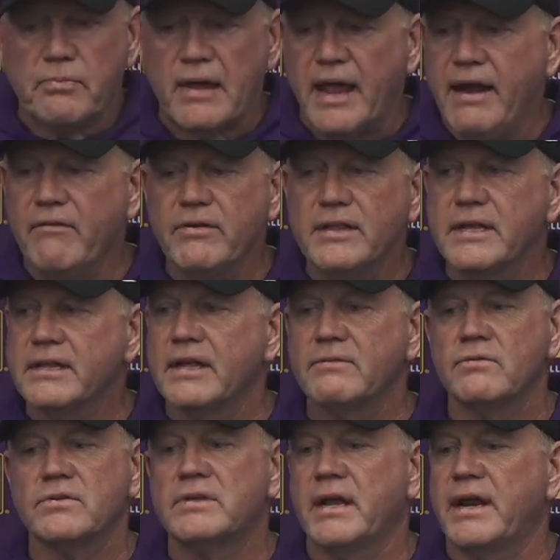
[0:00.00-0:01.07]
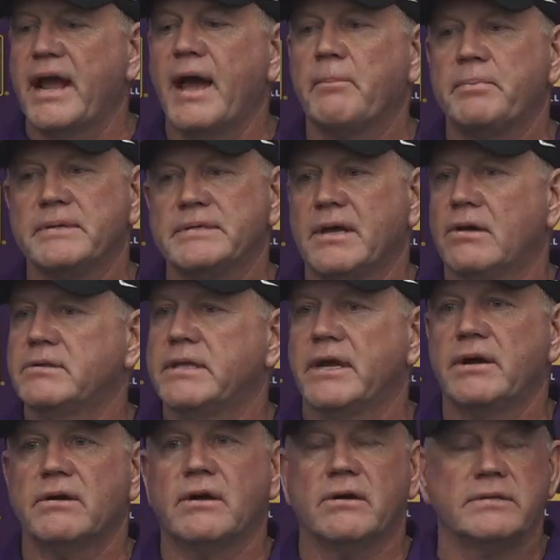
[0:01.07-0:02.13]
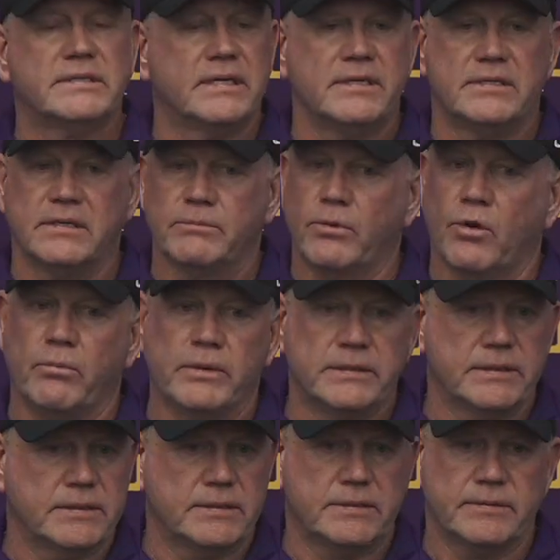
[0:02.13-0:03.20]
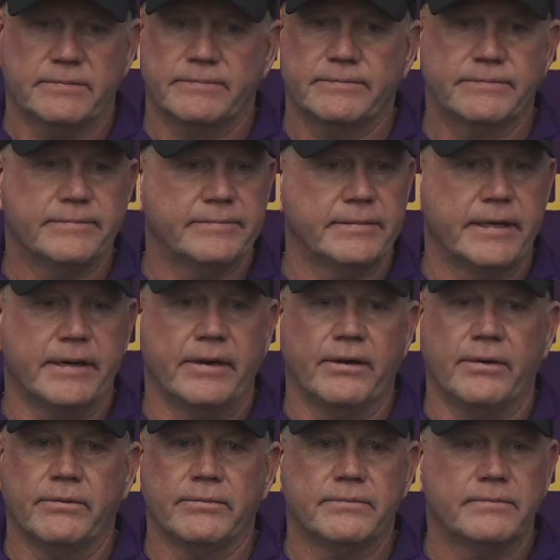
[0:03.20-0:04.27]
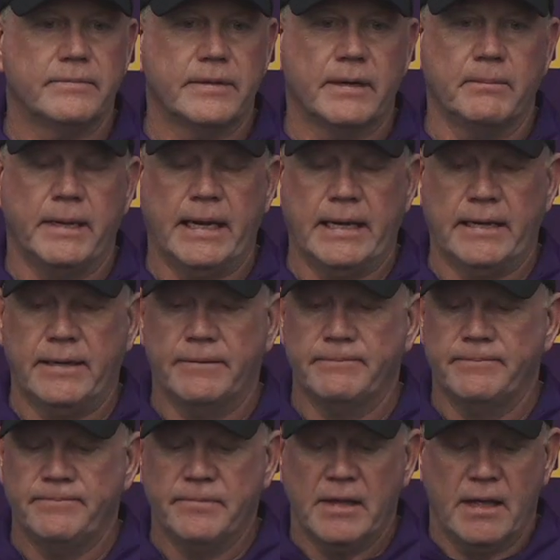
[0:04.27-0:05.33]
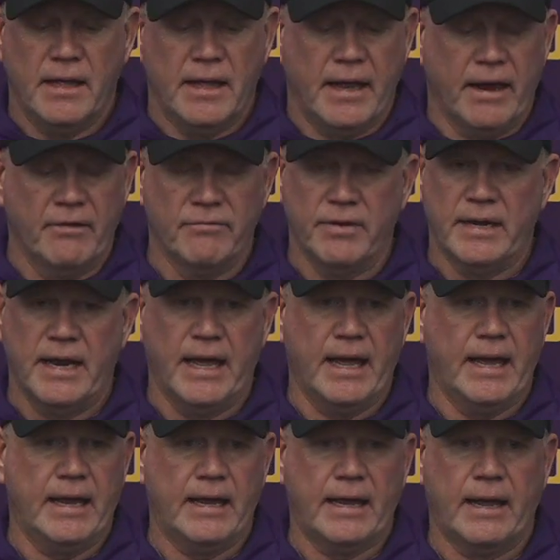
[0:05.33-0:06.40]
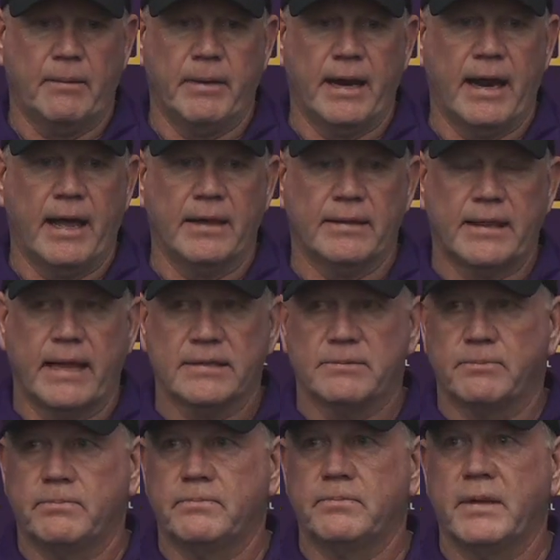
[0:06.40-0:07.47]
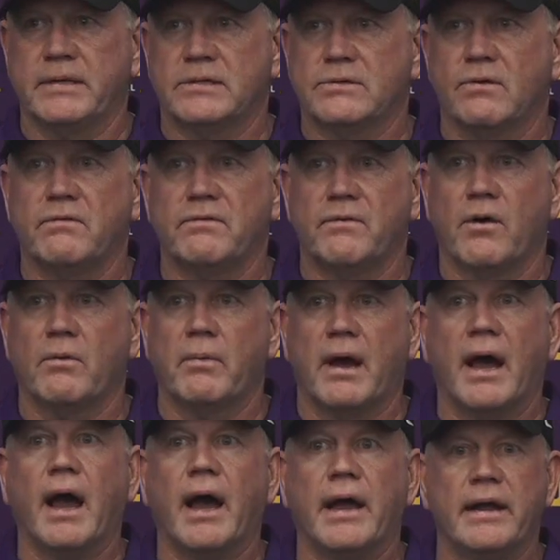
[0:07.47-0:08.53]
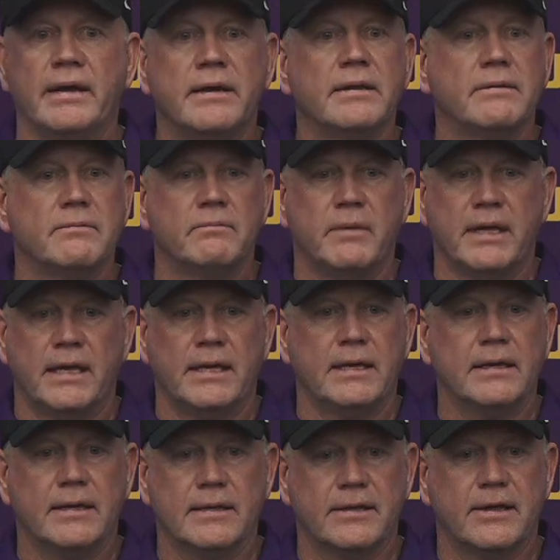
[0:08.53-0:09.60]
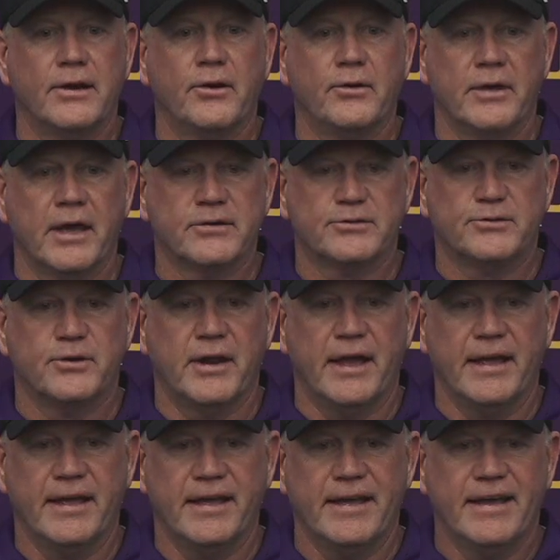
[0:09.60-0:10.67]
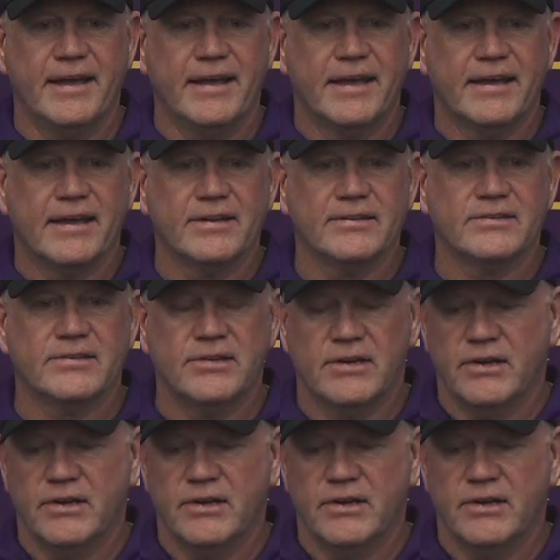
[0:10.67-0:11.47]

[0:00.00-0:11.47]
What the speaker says: Everything that happens out there are teaching moments, you know. I mean, every day. I mean, that's like so far behind me, you know, yesterday, because